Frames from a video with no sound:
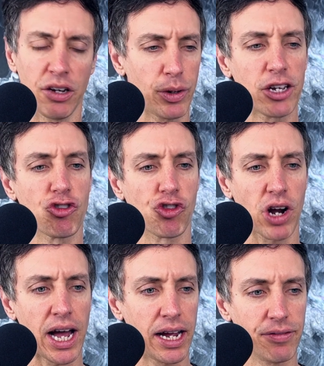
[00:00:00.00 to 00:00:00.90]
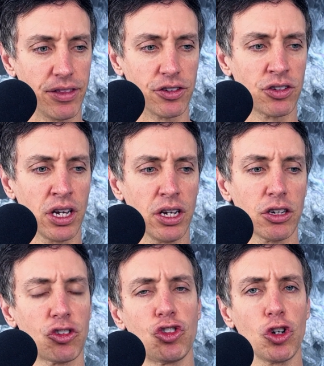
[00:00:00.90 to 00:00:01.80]
If we can drive this
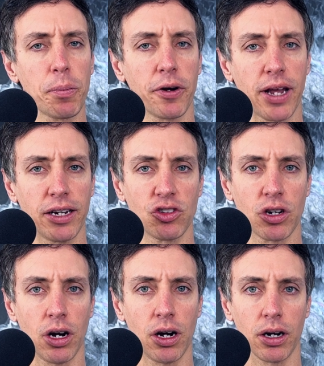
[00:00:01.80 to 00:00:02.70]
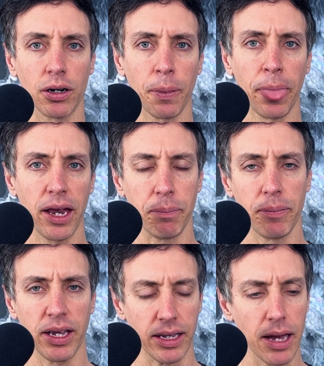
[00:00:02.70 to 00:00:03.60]
super nice car
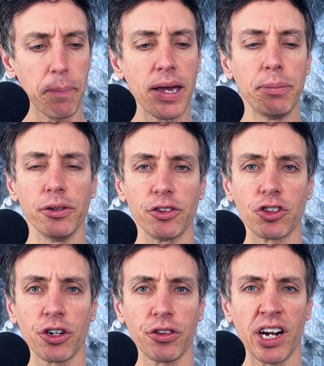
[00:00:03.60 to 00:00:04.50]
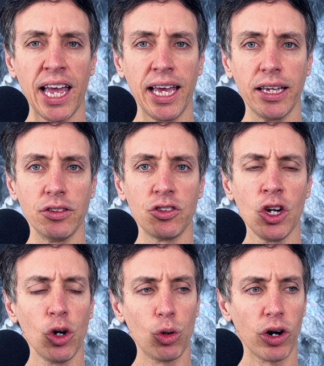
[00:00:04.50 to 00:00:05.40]
and get people to turn their heads,
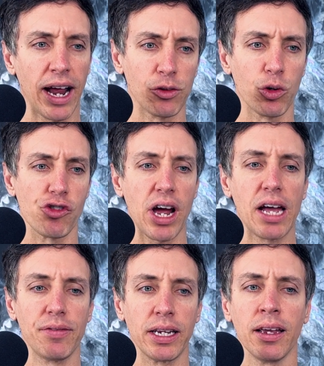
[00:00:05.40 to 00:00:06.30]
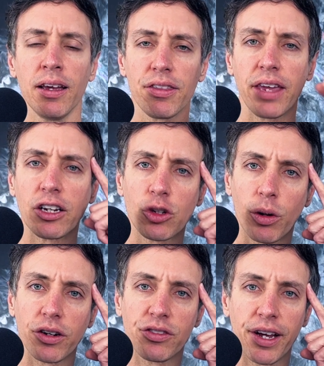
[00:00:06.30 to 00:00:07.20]
or as we're driving, think
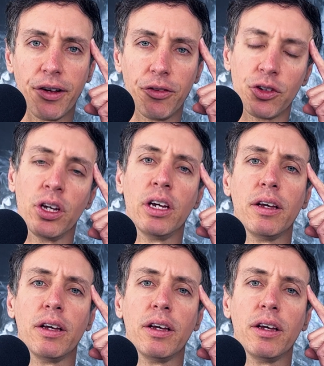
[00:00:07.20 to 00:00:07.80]
to ourselves,